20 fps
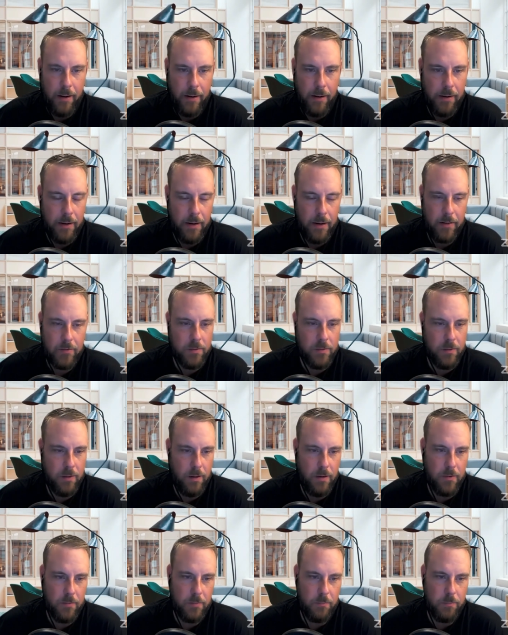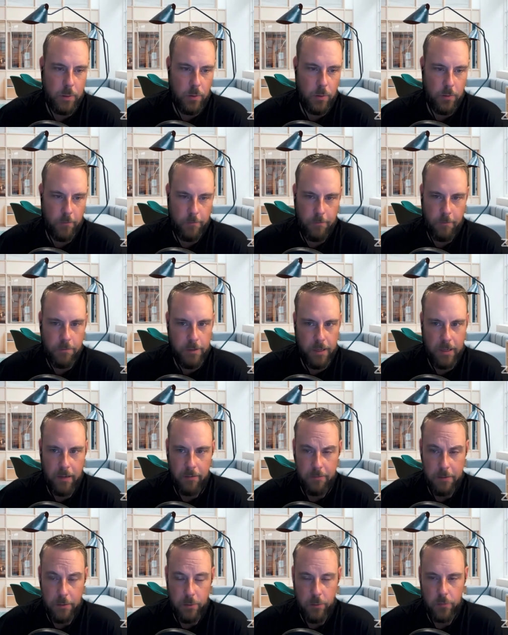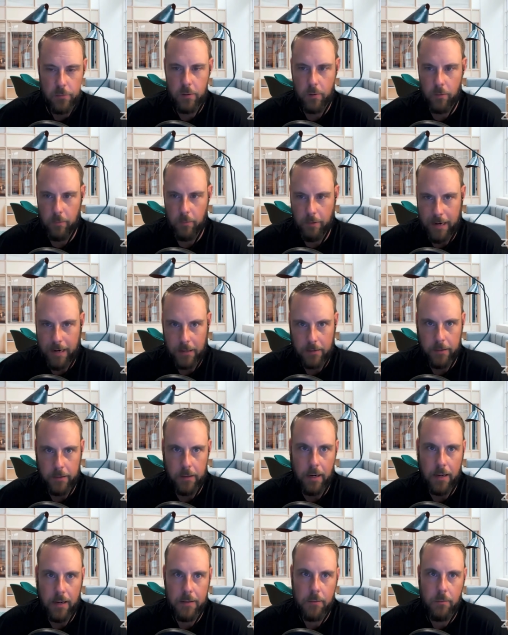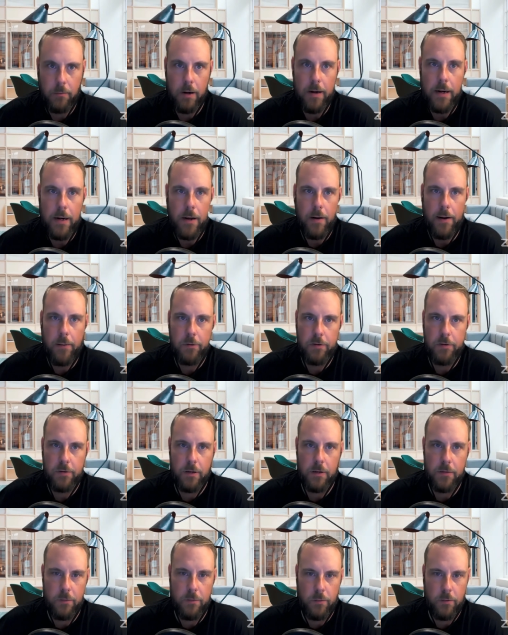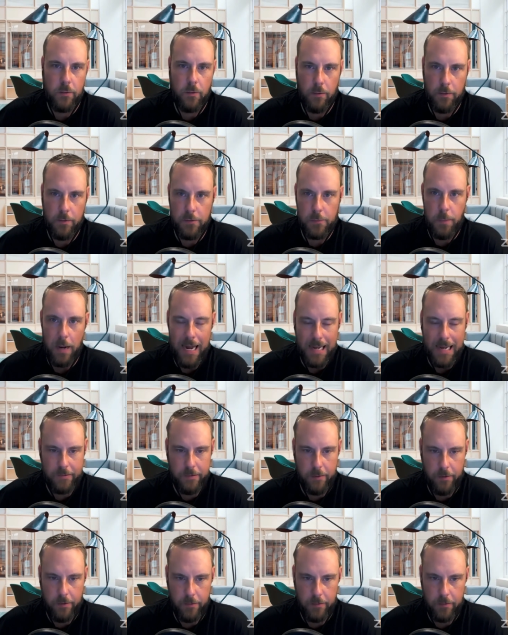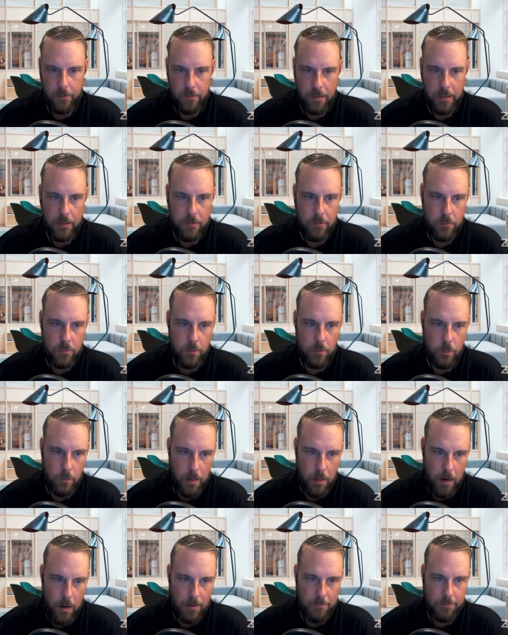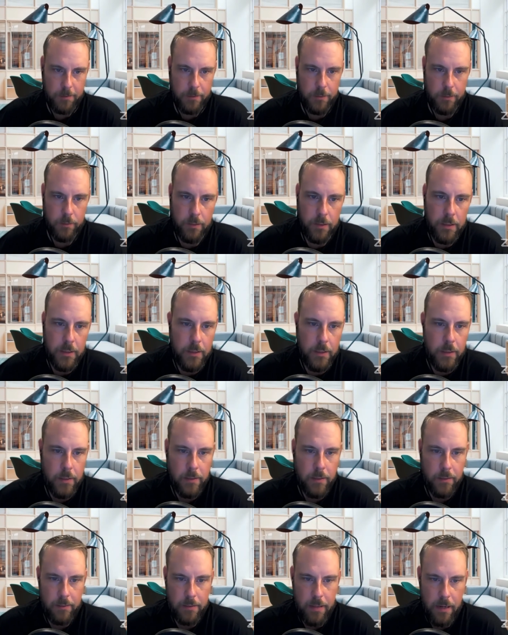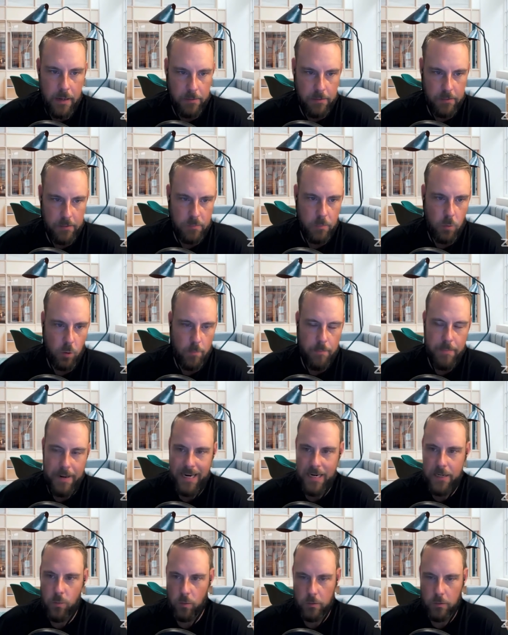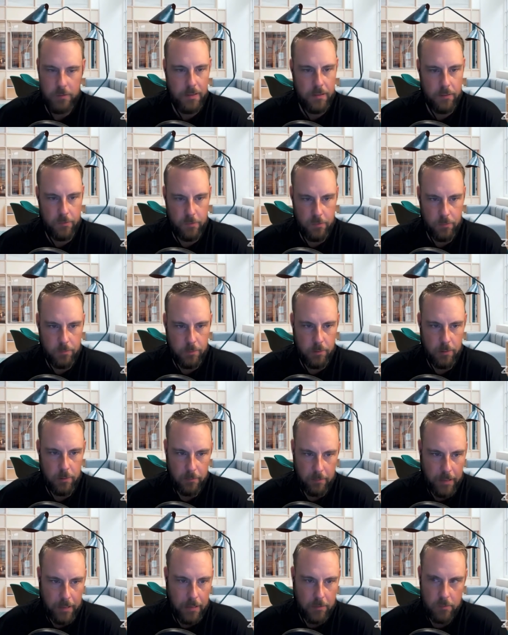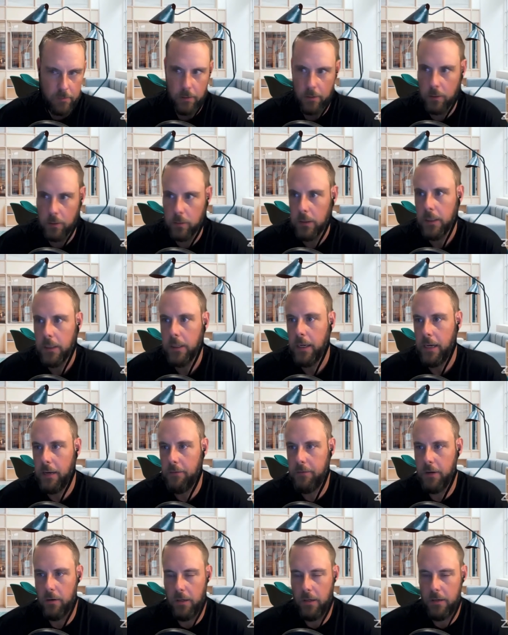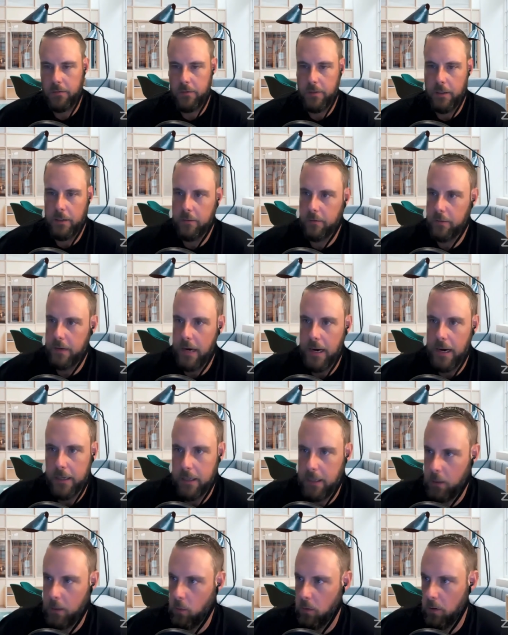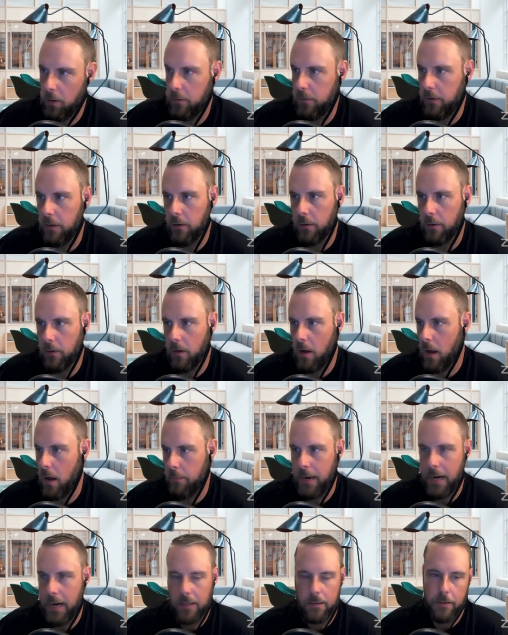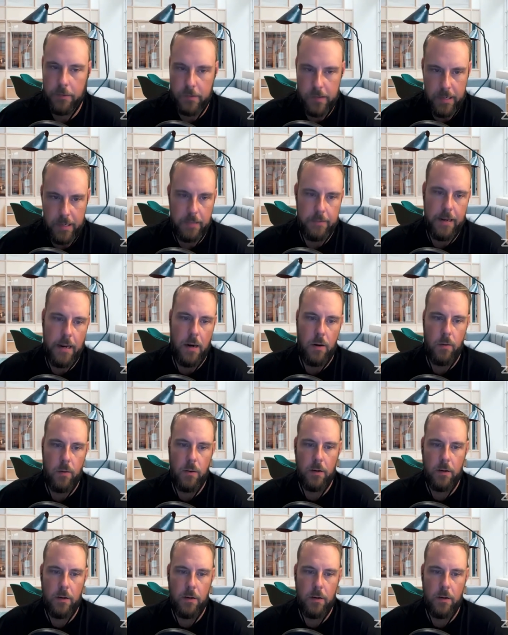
AI mm. is a, is a beautiful thing if used correctly. I think right now Amazon's using all these bots and all these things to offload kind of this more manual seller support, right? So if your listing's got keywords, you know, it'll automatically take it down.